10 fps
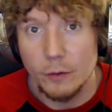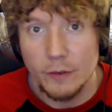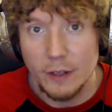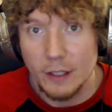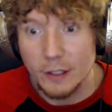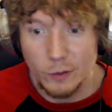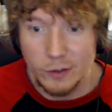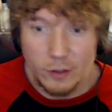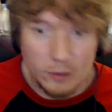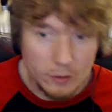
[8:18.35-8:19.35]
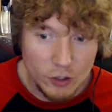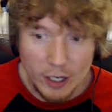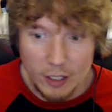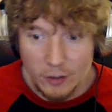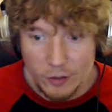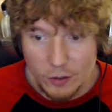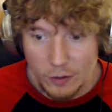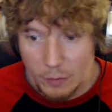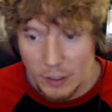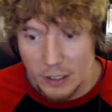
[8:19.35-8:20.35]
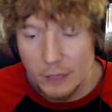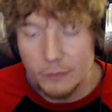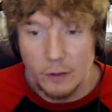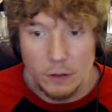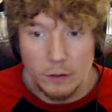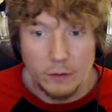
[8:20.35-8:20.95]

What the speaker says: Things would change or be different,